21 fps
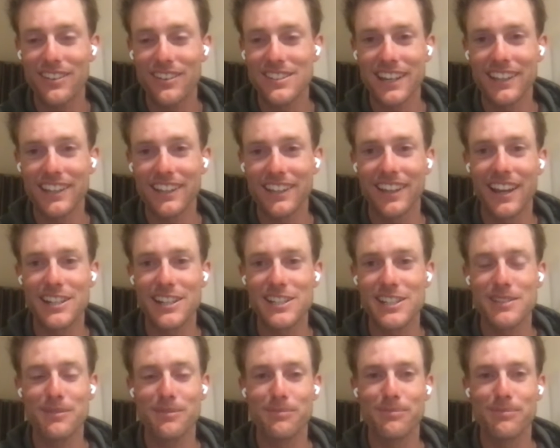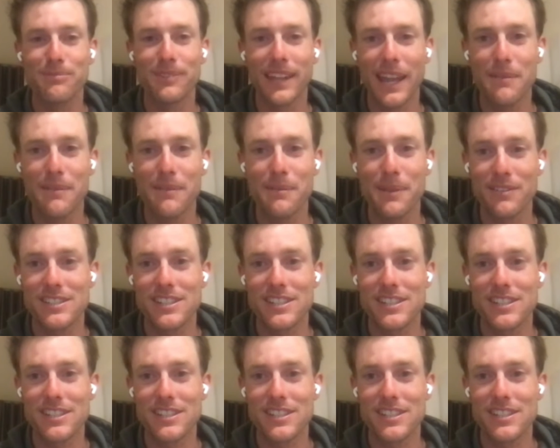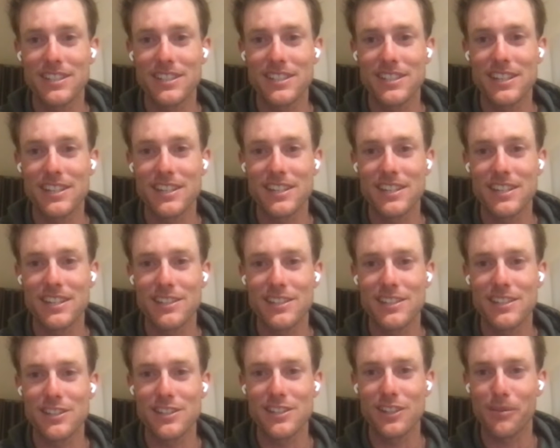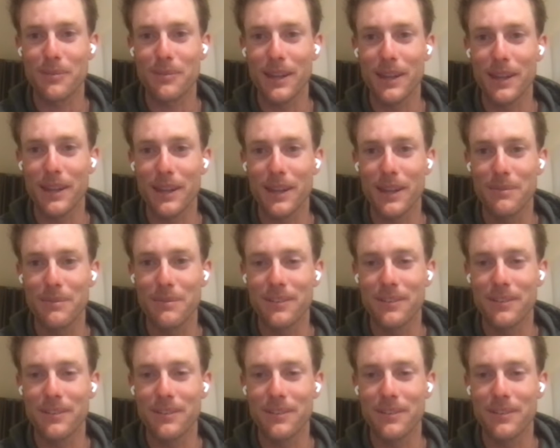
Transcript: became a bit of a TikTok meme at one stage because of this